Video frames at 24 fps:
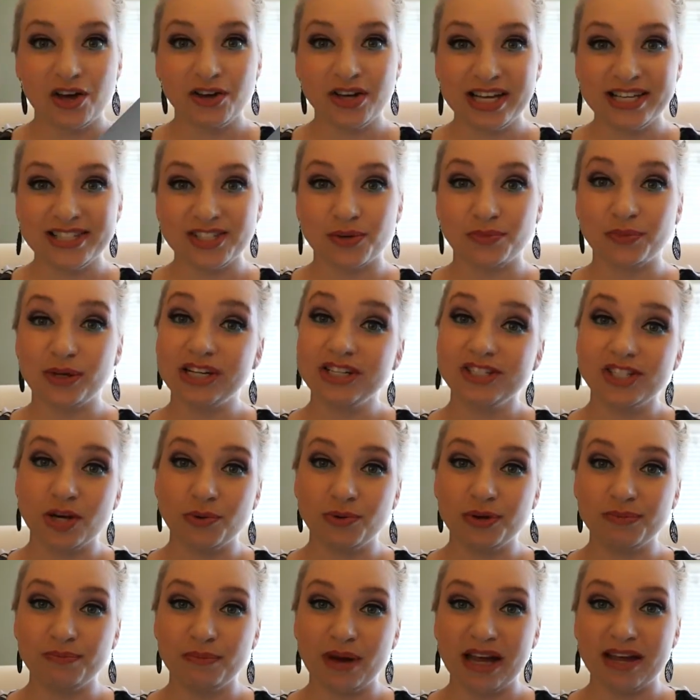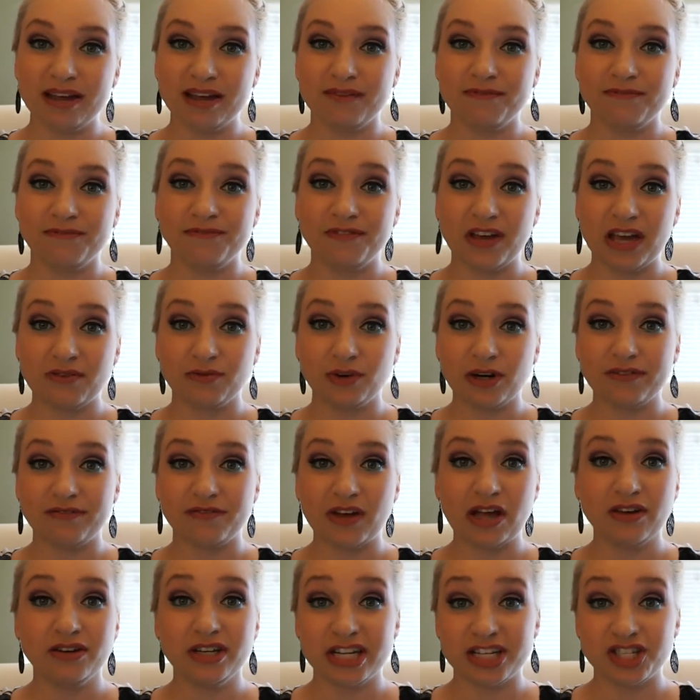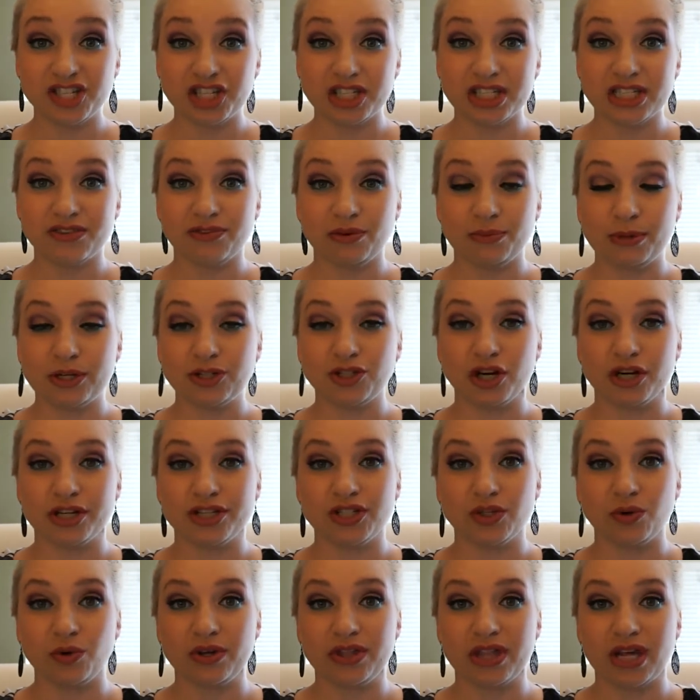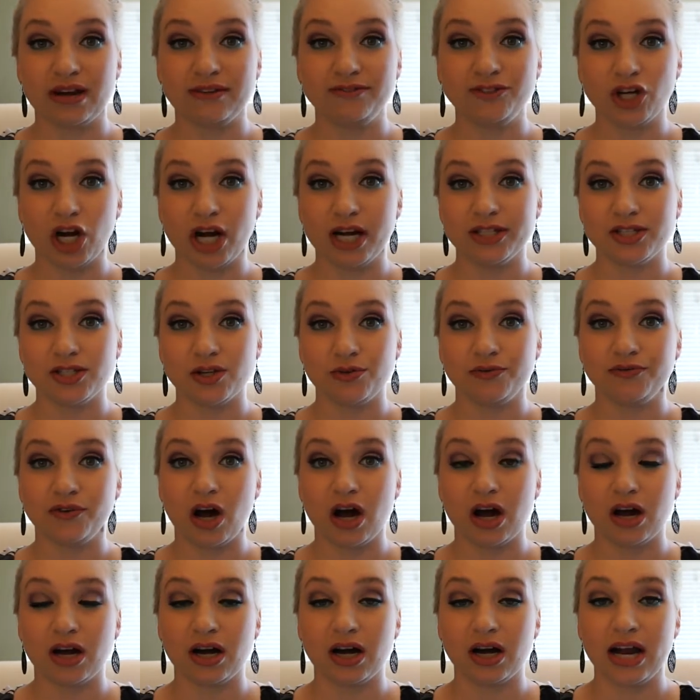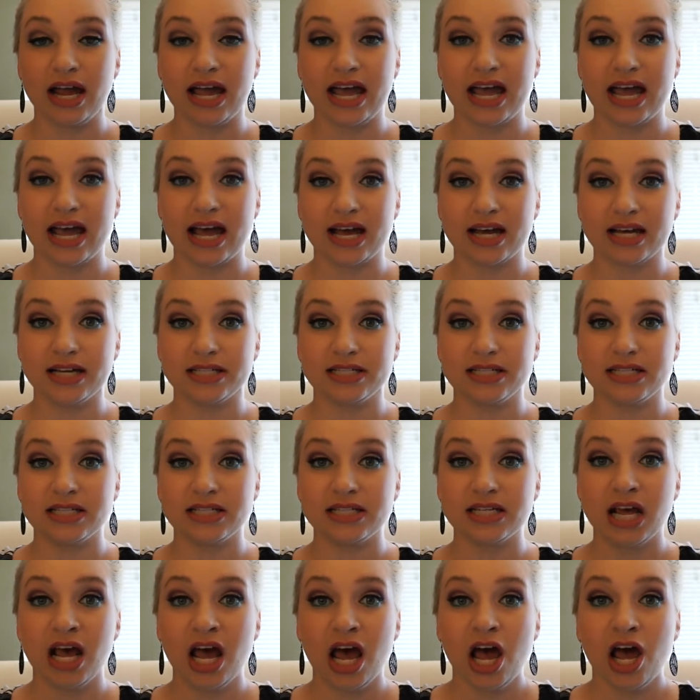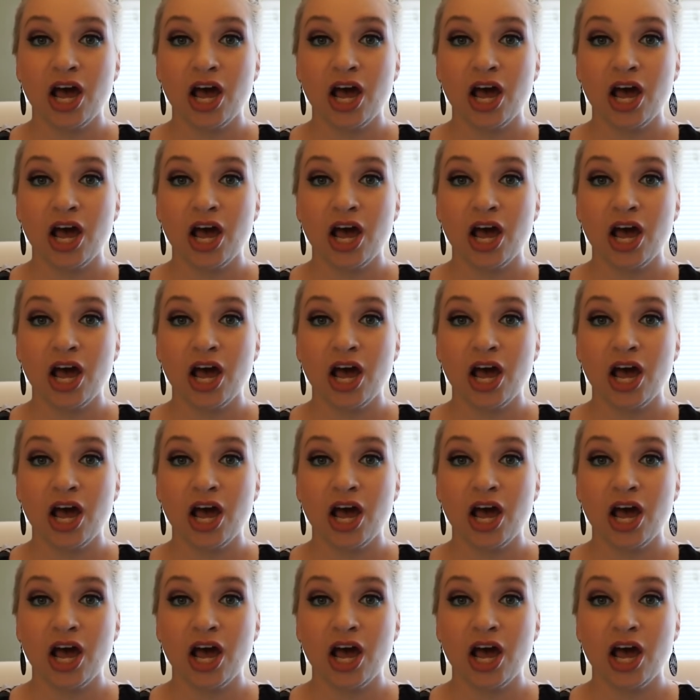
Okay, so I'm going to start with my favorite foundations from the drugstore that I've tried so far, and